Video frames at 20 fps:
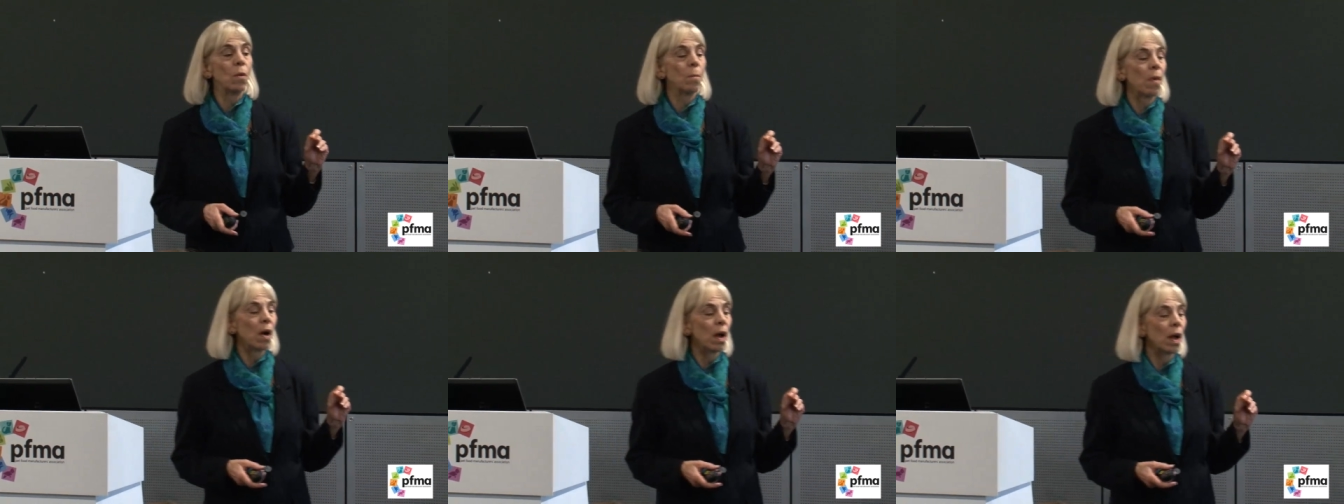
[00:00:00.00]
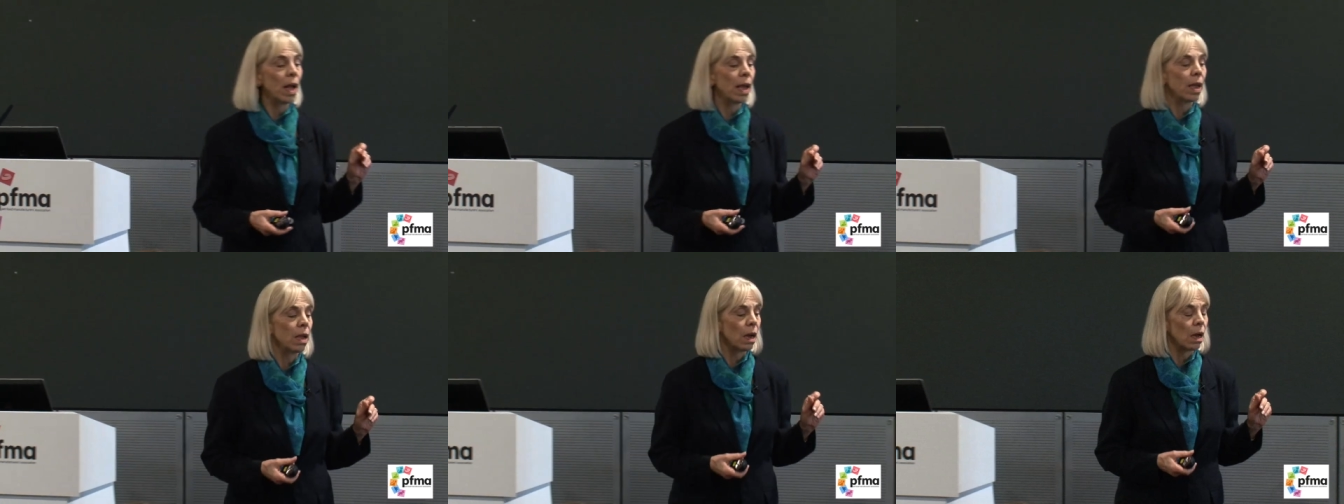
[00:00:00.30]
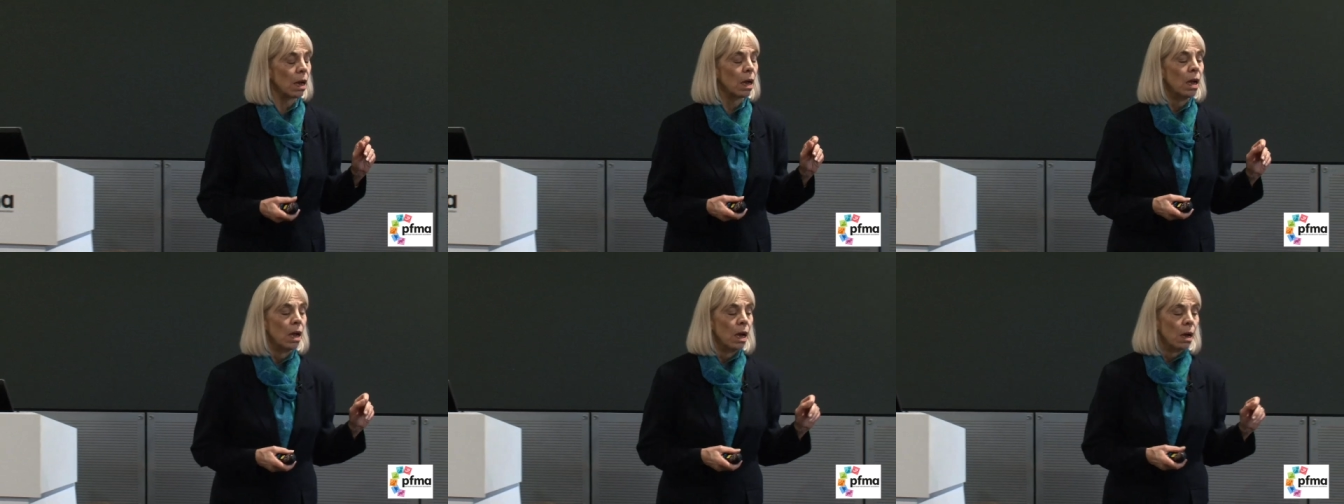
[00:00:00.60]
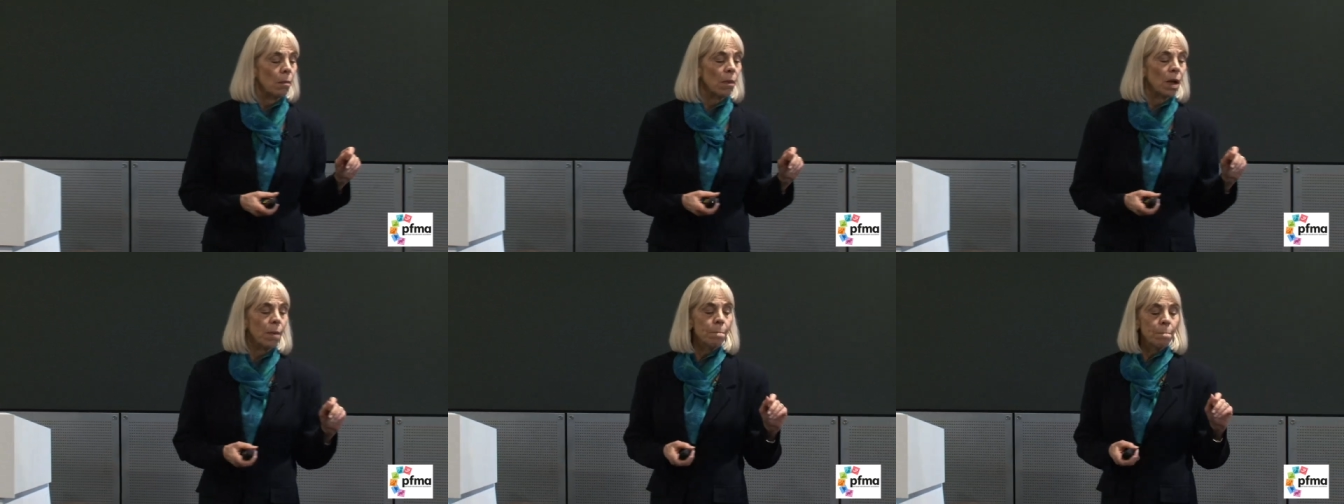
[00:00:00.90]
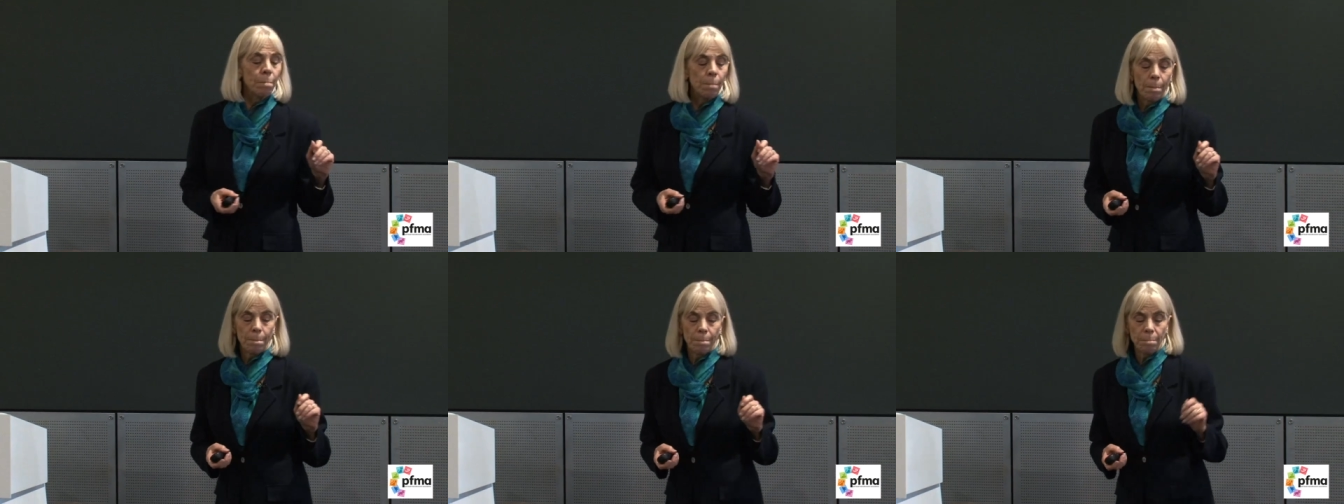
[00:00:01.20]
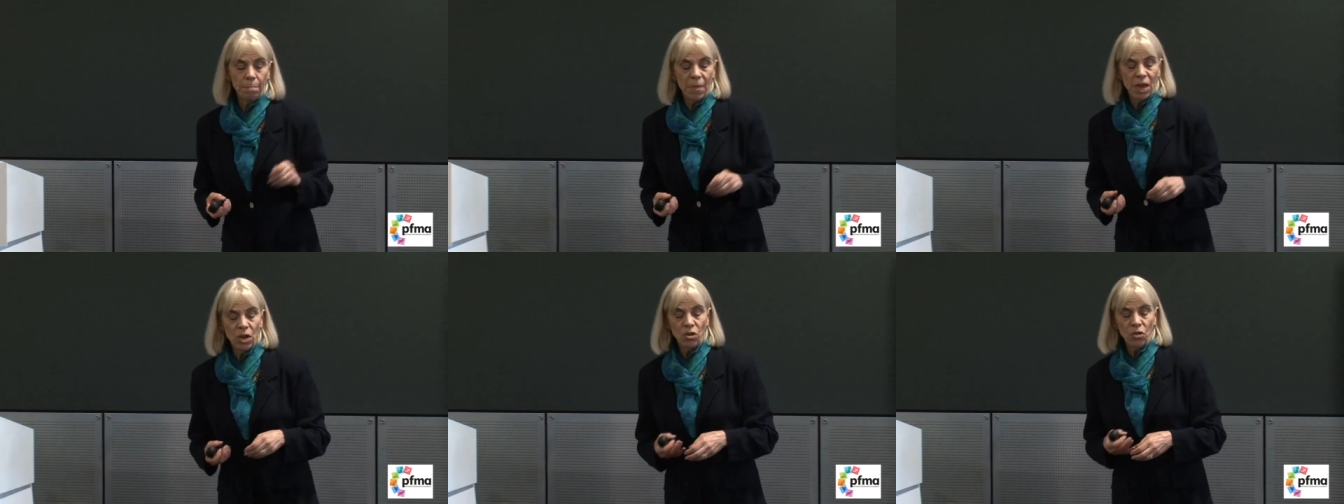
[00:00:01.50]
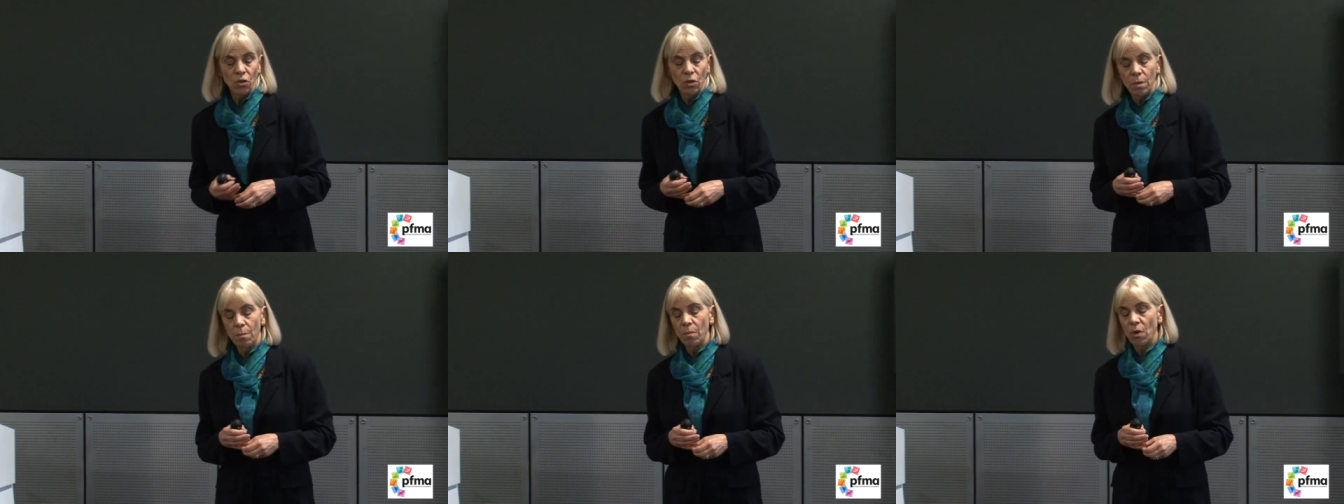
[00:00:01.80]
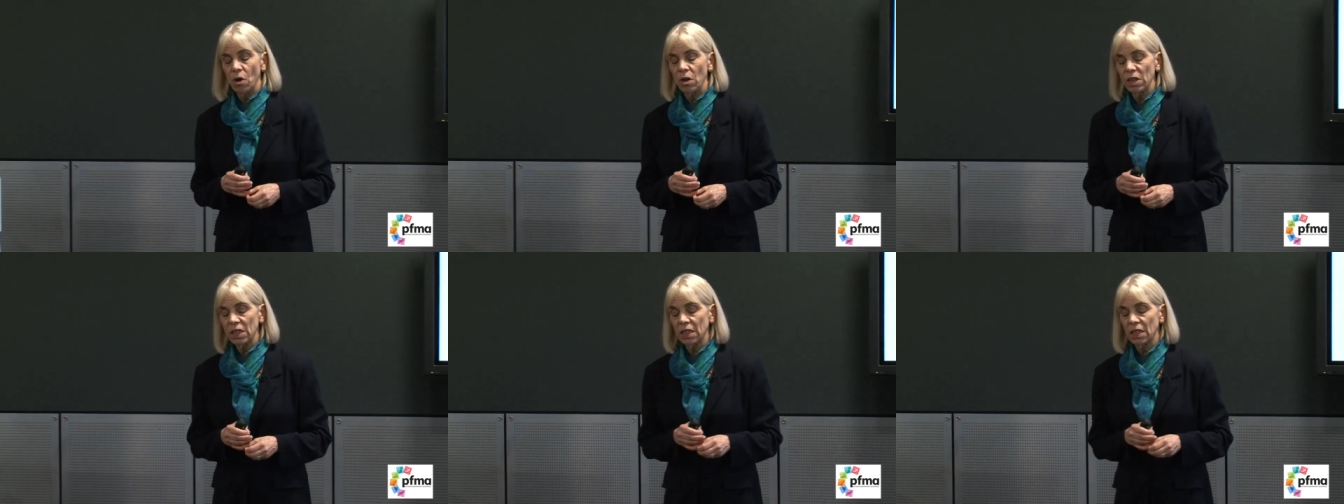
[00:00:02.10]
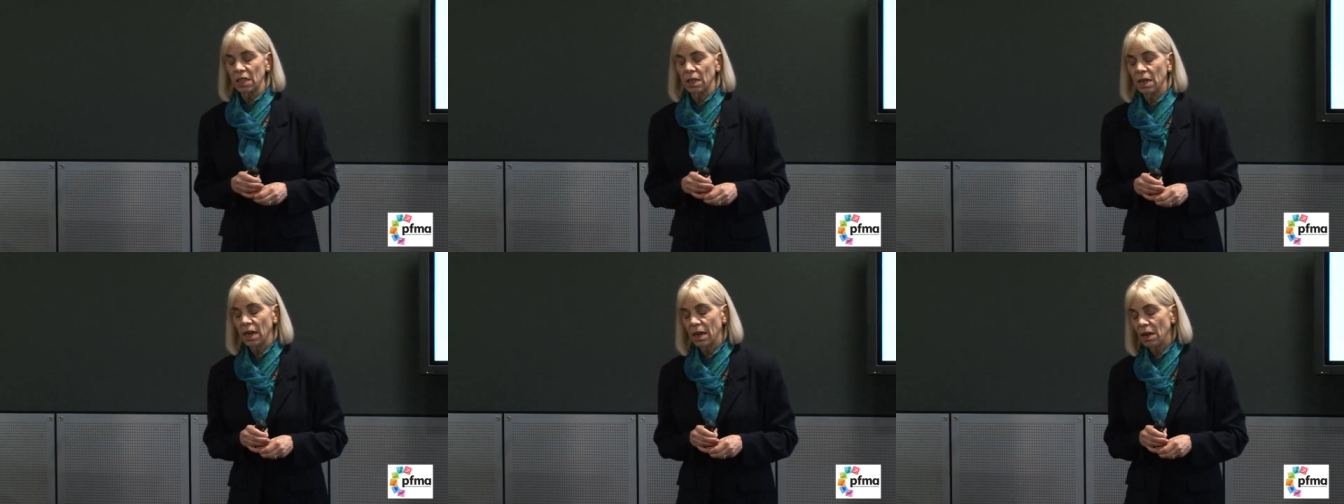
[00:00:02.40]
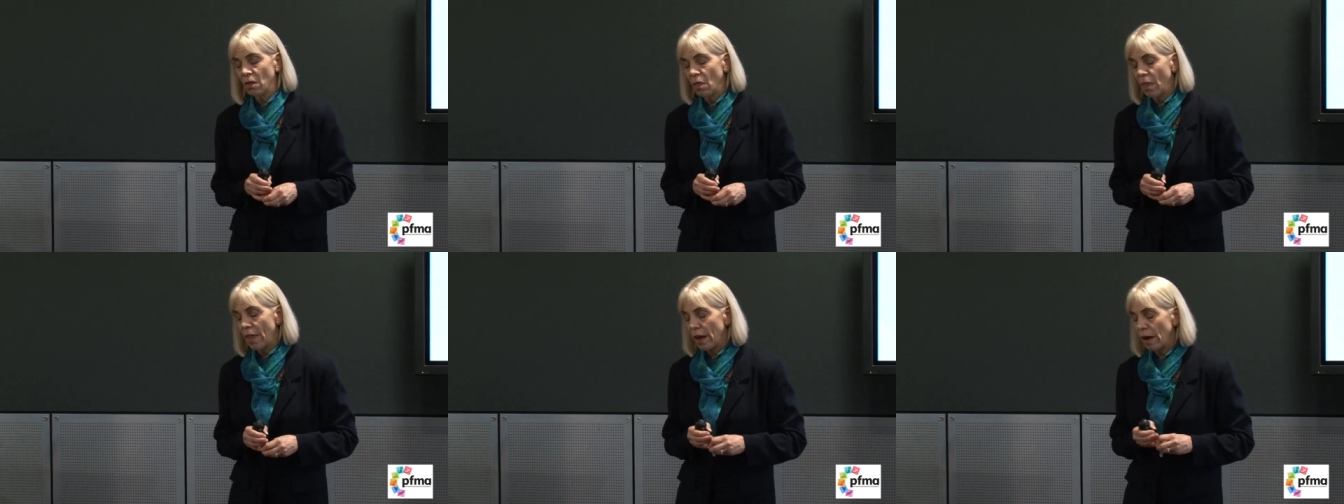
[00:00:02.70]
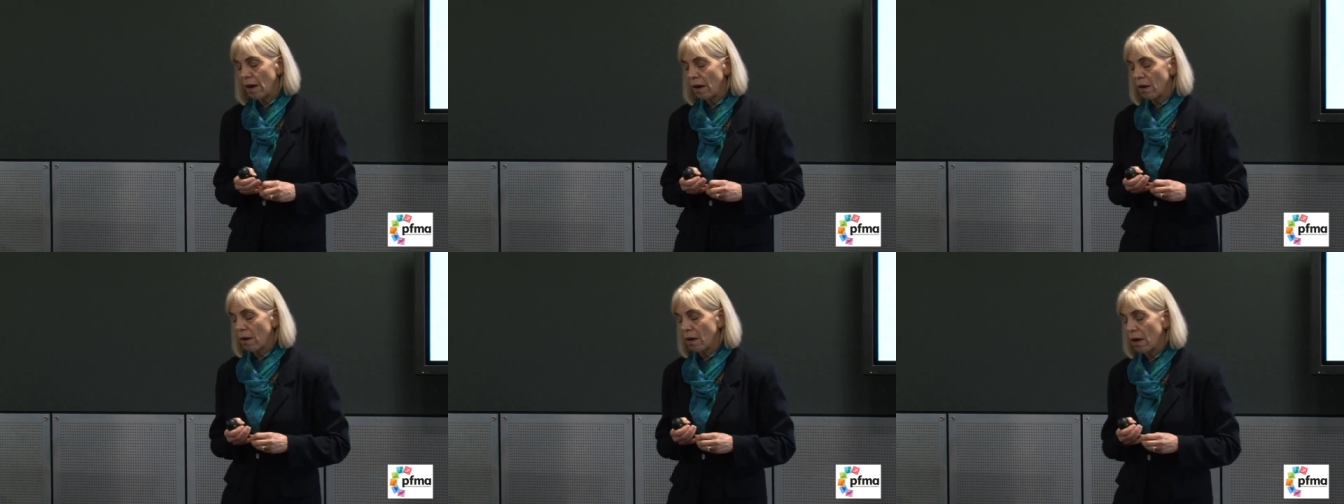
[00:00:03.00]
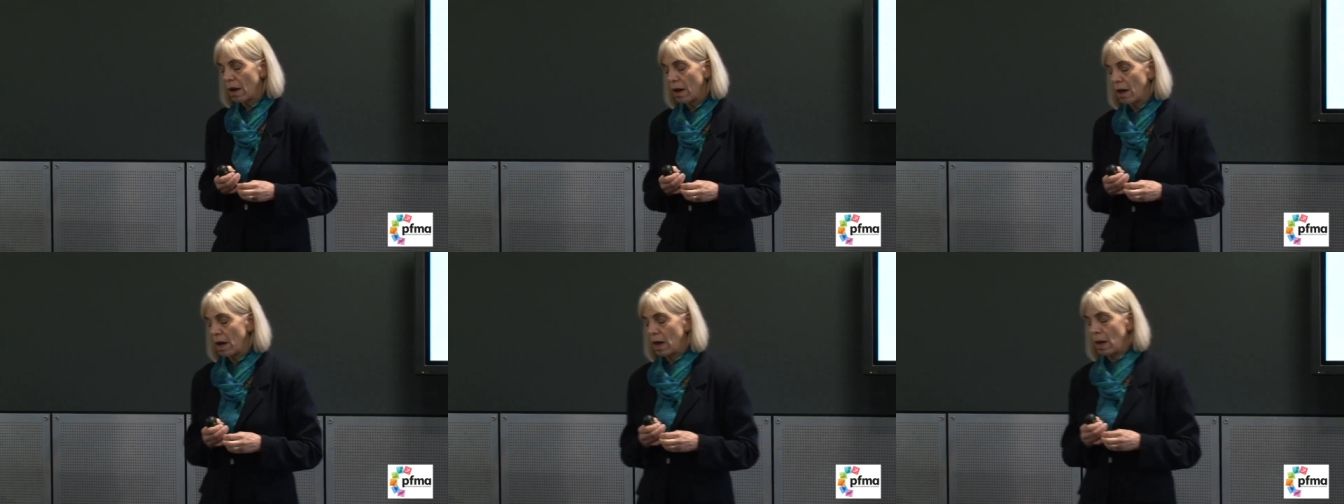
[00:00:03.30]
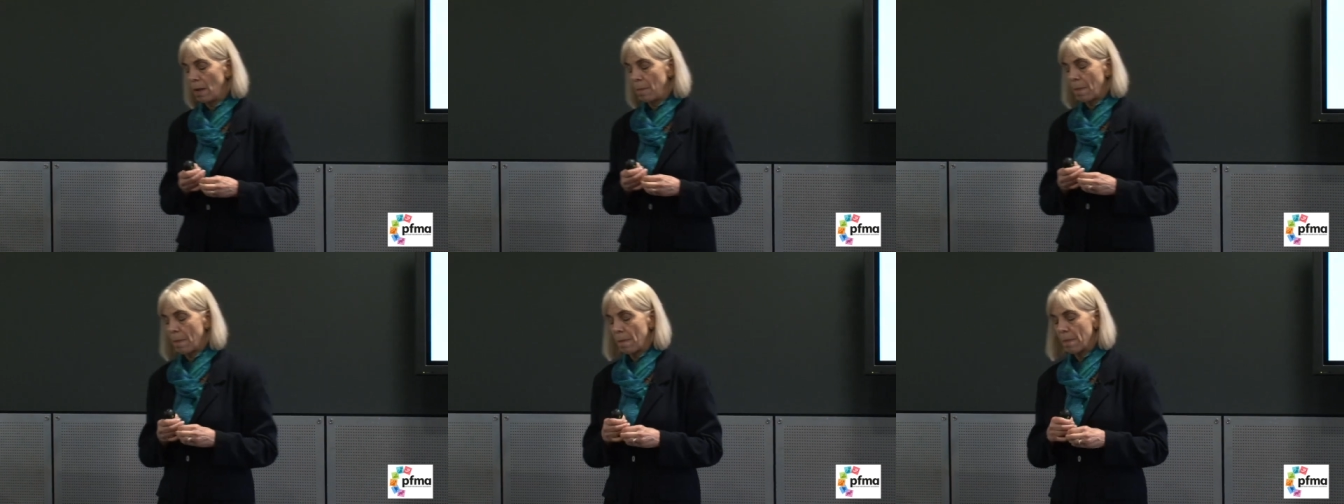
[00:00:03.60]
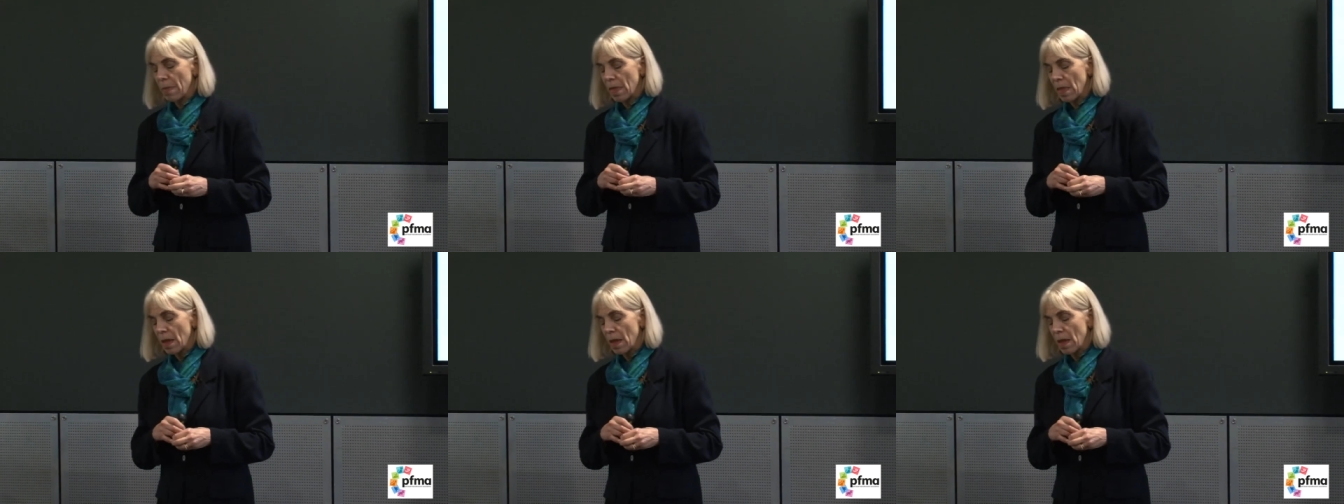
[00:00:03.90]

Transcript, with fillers: My, uh, my mentor and boss down there um,